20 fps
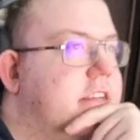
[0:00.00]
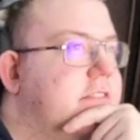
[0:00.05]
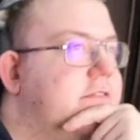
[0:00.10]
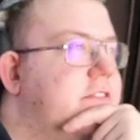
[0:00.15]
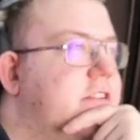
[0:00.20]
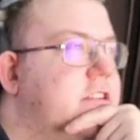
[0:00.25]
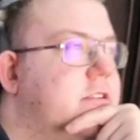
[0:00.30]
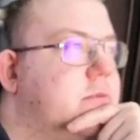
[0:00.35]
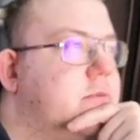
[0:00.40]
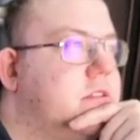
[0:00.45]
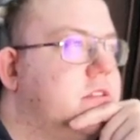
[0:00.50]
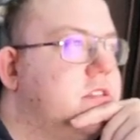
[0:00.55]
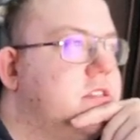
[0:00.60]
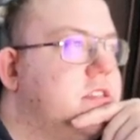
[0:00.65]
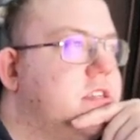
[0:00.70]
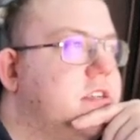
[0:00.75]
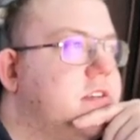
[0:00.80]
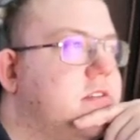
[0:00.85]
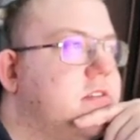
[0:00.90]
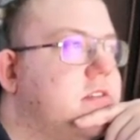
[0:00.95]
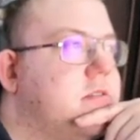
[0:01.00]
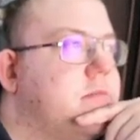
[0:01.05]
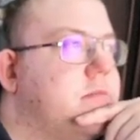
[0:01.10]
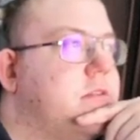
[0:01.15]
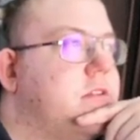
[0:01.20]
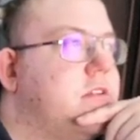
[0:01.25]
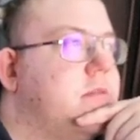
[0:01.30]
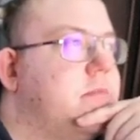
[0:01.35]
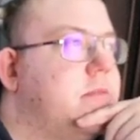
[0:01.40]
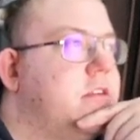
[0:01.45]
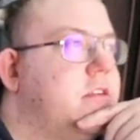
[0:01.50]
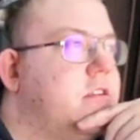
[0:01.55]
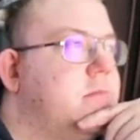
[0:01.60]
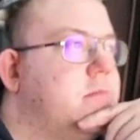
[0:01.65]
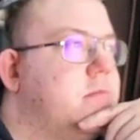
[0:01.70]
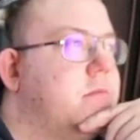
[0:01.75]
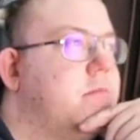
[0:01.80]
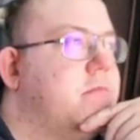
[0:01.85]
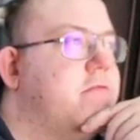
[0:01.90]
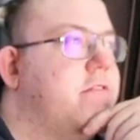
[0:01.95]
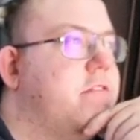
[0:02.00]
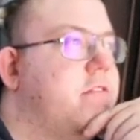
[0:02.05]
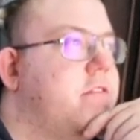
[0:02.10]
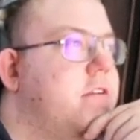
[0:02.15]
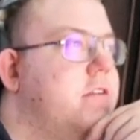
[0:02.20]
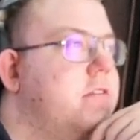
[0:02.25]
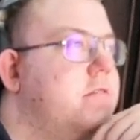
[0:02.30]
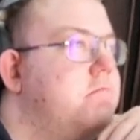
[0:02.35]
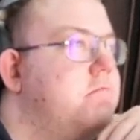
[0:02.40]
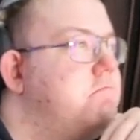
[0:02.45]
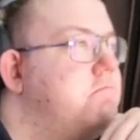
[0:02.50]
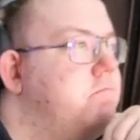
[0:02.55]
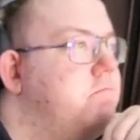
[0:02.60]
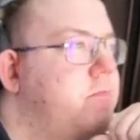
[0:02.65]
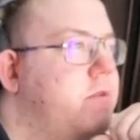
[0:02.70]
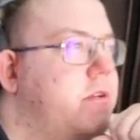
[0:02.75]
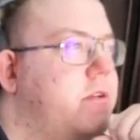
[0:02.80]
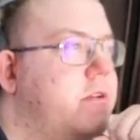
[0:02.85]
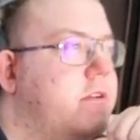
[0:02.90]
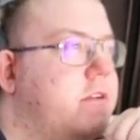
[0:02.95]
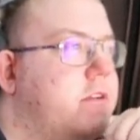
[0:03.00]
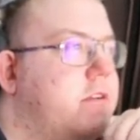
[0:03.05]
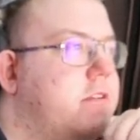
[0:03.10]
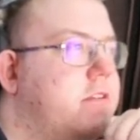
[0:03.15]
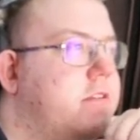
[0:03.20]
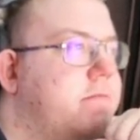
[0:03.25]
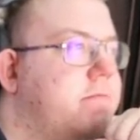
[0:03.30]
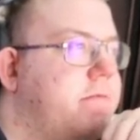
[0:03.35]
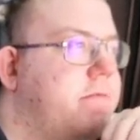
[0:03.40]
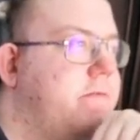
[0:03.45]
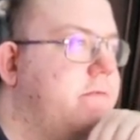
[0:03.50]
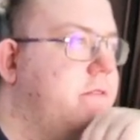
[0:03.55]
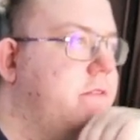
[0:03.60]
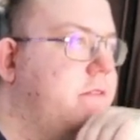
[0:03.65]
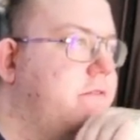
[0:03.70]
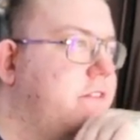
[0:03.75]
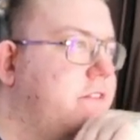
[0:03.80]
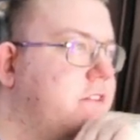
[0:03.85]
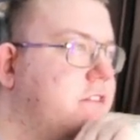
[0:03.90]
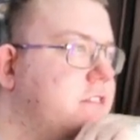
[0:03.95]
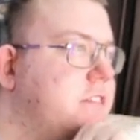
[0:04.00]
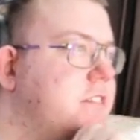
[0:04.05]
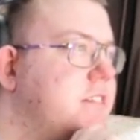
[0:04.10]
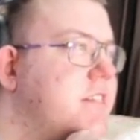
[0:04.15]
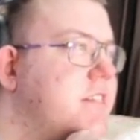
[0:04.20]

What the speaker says: version, 1/6 by Bishop's Wondo. Not heard of this manufacturer.